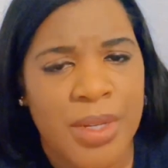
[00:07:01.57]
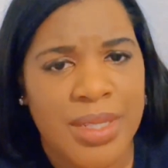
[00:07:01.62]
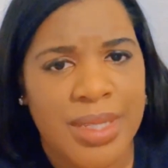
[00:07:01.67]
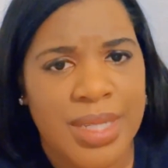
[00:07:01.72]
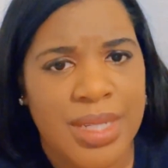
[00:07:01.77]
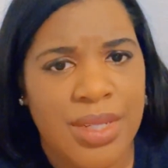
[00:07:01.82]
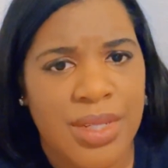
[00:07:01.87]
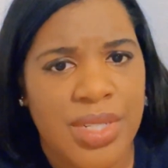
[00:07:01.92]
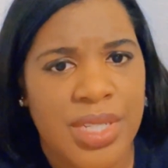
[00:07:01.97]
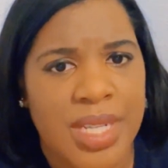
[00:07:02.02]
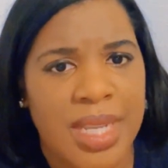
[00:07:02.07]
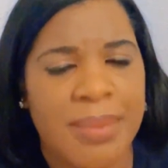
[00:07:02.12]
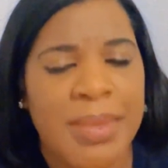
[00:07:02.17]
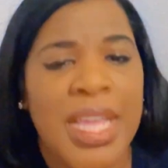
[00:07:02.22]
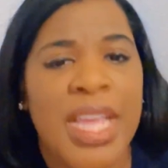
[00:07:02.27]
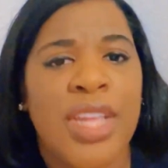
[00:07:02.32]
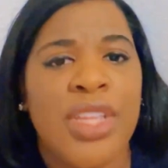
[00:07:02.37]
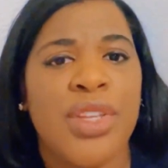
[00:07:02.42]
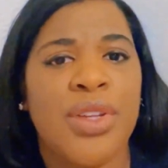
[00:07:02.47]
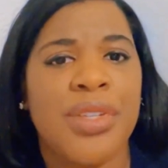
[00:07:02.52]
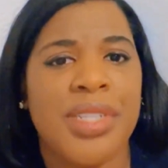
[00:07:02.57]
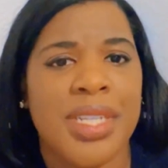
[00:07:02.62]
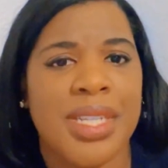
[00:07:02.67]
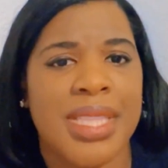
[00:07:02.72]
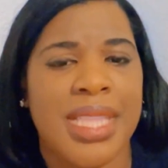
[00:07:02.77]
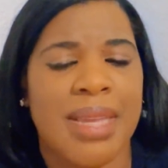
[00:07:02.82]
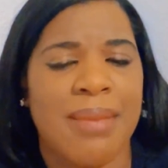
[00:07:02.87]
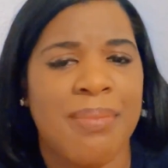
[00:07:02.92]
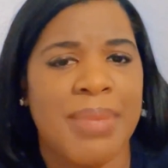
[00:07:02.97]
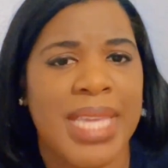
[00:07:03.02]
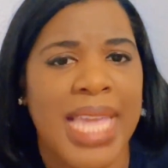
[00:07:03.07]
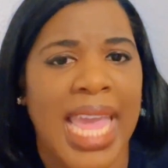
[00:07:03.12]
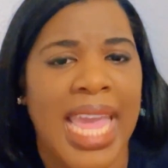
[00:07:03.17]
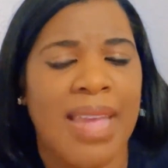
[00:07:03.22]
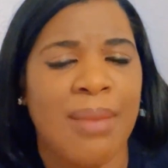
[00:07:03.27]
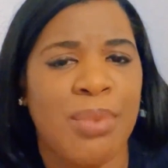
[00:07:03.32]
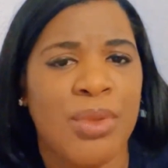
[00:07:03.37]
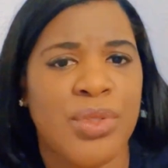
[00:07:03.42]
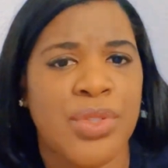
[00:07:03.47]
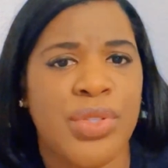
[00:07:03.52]
leadership, you should then be
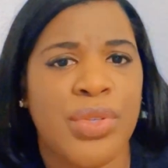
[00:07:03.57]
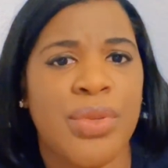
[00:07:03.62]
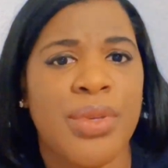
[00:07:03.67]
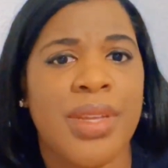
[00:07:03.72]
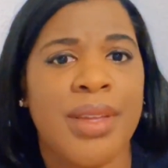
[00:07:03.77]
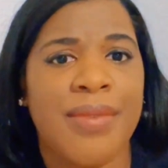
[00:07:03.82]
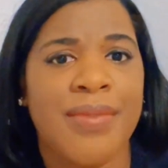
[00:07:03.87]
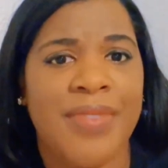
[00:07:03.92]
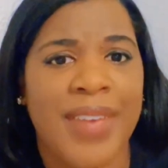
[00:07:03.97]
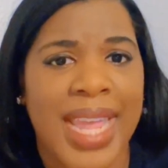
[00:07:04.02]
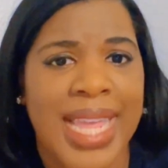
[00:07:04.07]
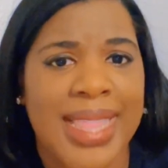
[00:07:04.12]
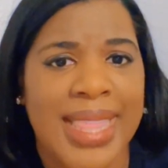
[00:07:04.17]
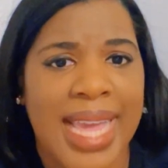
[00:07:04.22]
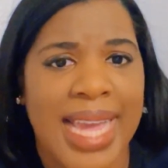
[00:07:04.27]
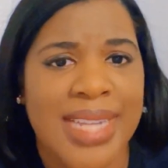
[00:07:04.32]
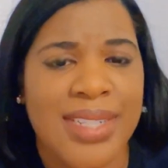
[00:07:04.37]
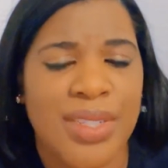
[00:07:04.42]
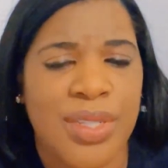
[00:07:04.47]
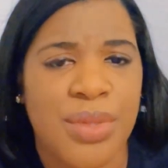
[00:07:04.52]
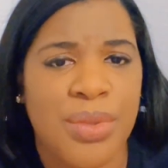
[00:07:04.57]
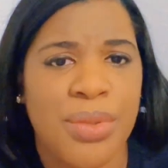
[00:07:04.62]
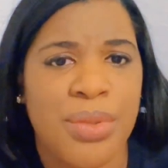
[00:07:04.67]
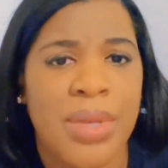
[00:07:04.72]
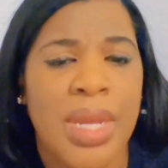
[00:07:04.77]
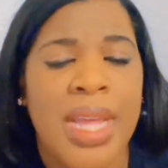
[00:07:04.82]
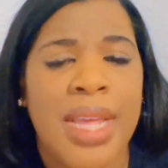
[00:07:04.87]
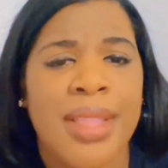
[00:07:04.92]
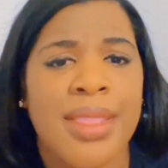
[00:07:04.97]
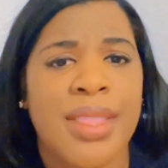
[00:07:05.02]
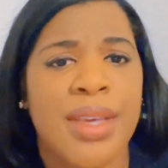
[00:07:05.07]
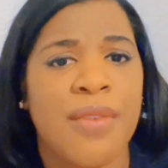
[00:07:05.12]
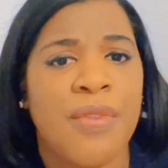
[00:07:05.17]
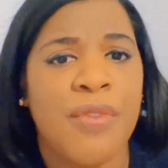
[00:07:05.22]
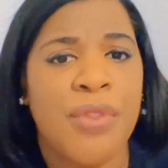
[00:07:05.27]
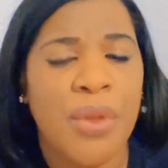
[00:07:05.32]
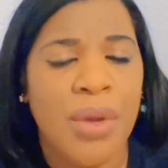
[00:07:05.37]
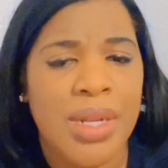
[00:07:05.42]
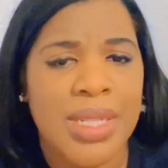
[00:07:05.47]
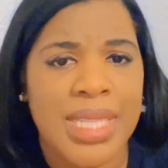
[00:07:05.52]
able to convey that to the
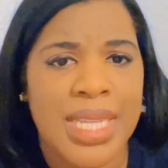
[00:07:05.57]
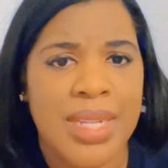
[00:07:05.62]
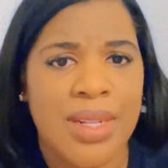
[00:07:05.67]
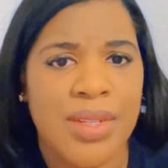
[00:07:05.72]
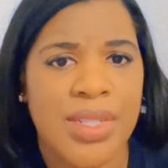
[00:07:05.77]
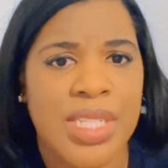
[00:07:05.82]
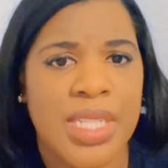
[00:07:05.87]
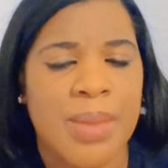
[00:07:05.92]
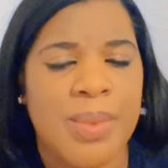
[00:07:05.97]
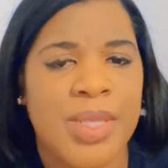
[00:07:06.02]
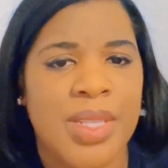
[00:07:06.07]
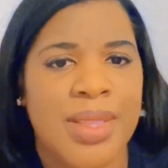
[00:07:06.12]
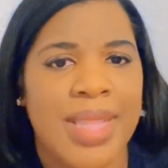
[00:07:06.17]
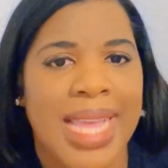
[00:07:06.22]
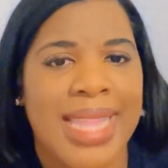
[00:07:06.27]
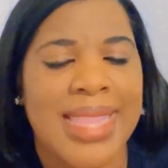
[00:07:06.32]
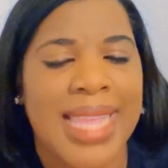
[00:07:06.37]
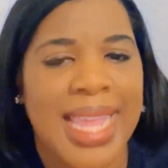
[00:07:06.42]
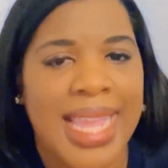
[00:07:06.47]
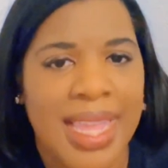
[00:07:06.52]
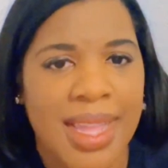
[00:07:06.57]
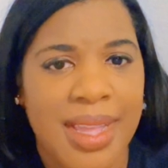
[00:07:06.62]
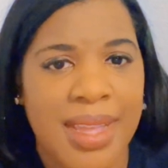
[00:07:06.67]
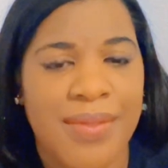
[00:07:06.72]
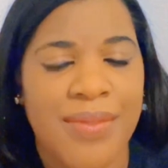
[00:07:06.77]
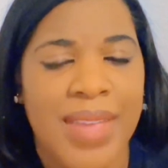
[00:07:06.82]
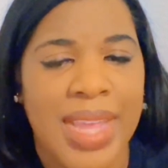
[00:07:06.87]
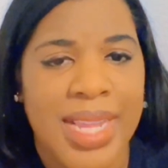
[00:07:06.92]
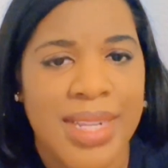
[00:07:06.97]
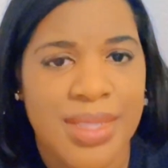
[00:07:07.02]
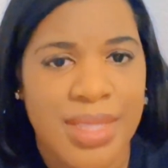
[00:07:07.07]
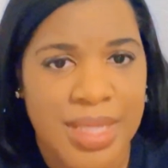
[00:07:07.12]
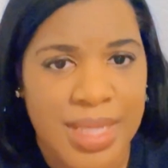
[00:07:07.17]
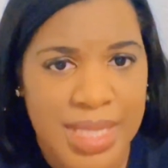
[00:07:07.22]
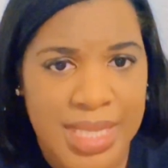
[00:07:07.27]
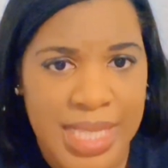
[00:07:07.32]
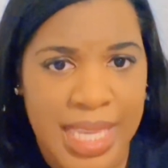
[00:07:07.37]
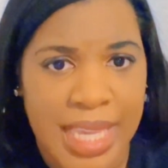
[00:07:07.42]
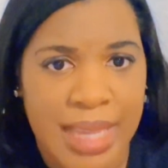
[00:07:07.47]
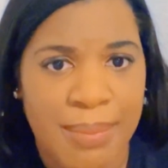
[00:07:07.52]
floor leadership so that they can convey it to the
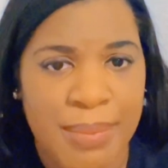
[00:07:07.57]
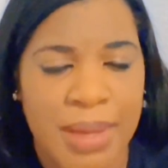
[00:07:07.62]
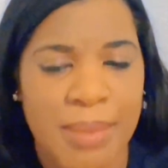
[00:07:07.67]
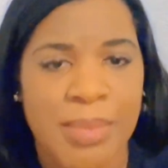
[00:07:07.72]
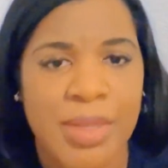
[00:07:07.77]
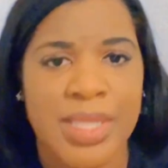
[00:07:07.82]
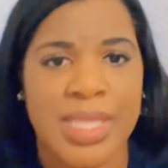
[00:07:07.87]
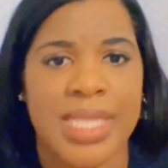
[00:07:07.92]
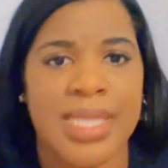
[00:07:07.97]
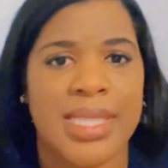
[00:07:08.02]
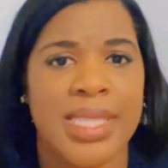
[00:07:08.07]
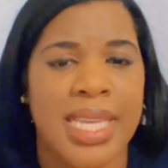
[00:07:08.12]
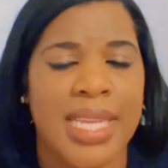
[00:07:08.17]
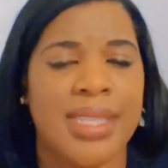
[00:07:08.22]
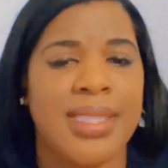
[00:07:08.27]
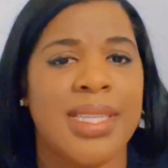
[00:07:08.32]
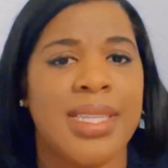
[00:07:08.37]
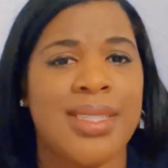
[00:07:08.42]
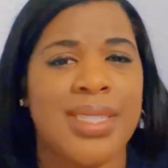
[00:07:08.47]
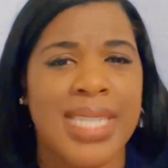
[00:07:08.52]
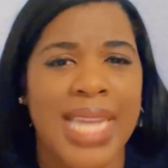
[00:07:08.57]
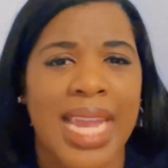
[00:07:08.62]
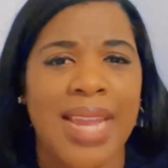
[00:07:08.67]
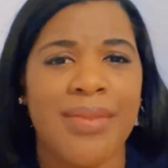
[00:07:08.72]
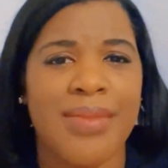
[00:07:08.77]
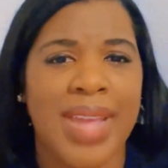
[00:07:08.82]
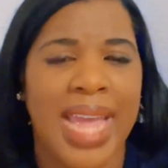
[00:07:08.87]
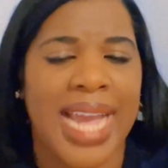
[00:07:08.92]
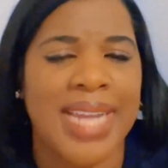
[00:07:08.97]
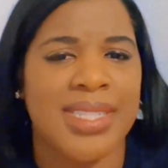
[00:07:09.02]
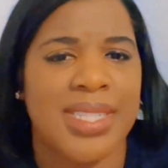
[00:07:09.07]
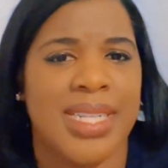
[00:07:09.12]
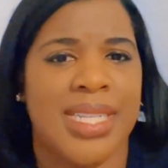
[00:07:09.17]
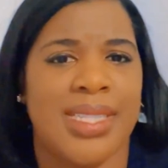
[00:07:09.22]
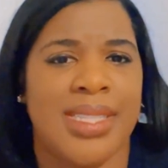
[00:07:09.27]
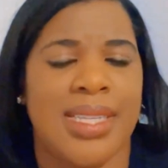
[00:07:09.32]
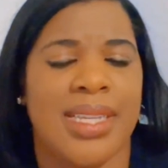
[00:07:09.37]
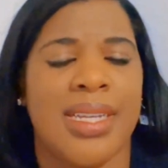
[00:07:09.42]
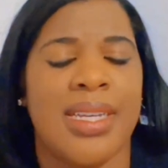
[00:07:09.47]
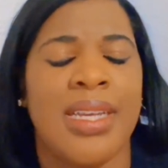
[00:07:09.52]
team members. It's a chain reaction.
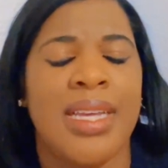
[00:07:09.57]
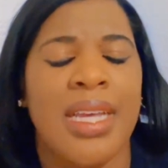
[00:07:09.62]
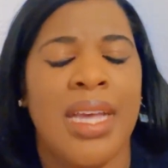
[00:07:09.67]
It's a